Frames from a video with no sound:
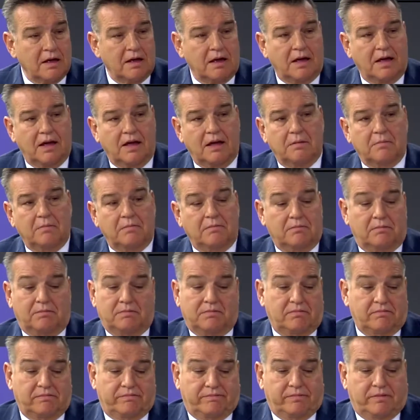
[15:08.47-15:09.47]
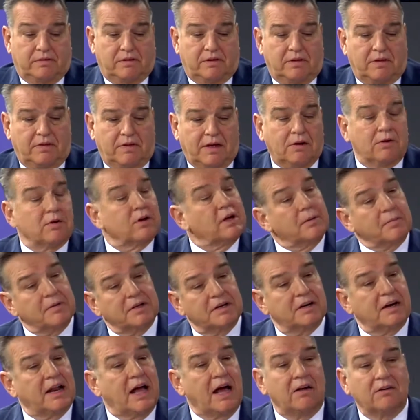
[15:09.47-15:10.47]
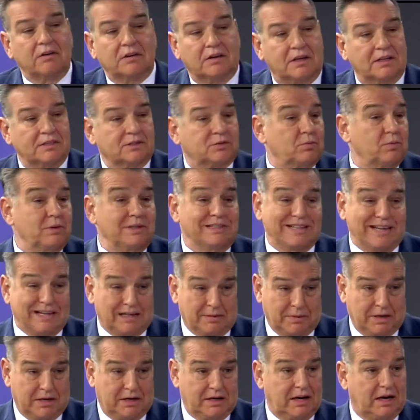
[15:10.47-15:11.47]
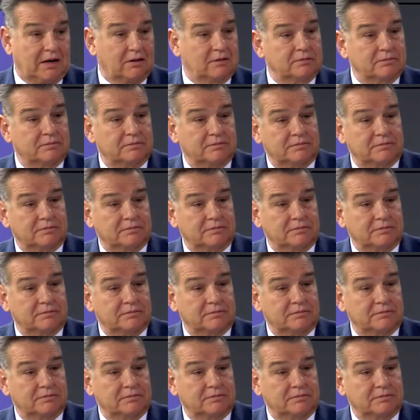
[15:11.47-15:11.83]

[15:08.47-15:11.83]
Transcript: and they don't come in and out unless we take them in and out.